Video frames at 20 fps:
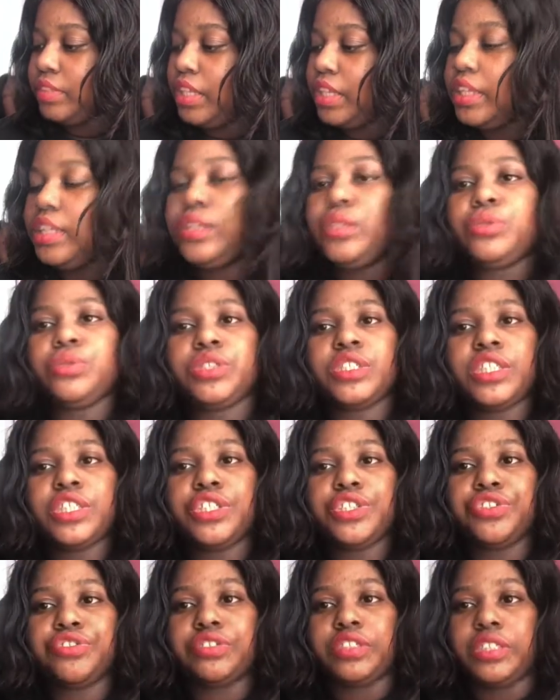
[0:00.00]
Lucid
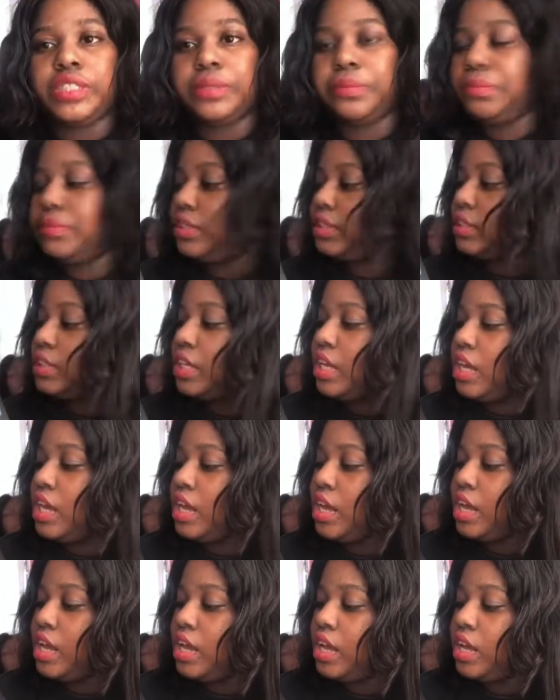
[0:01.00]
Dream,
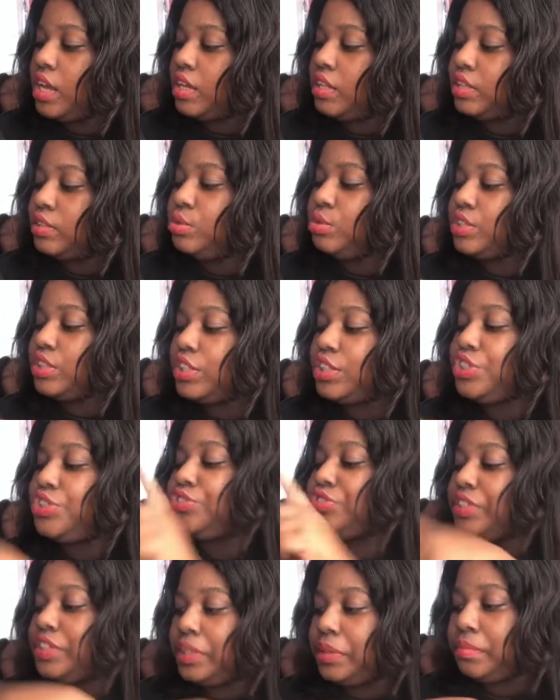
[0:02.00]

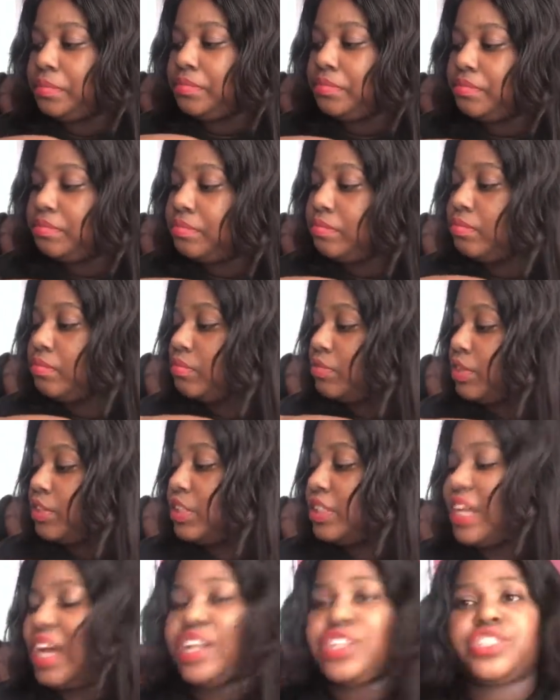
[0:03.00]
which is
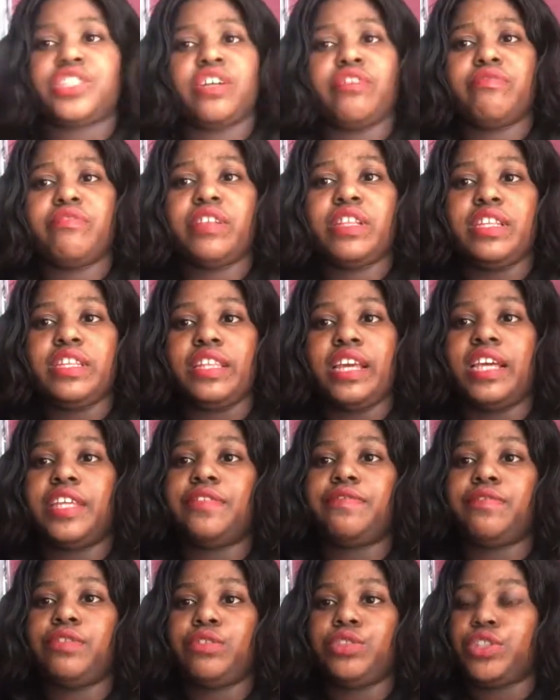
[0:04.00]
actually a really nice
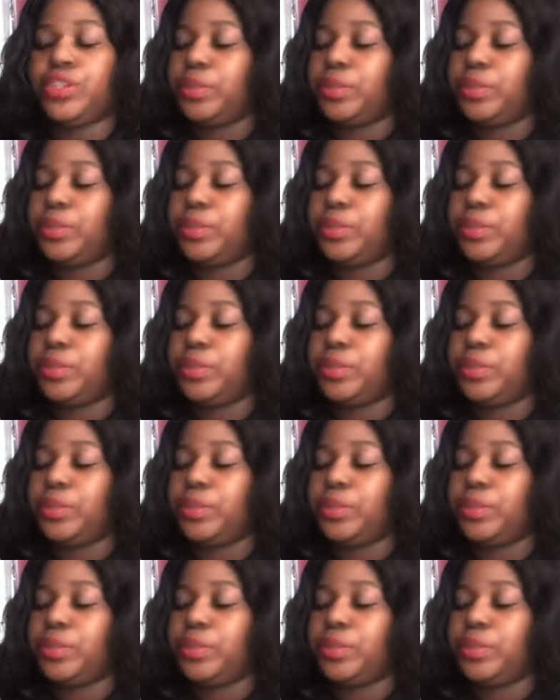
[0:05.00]
fuchsia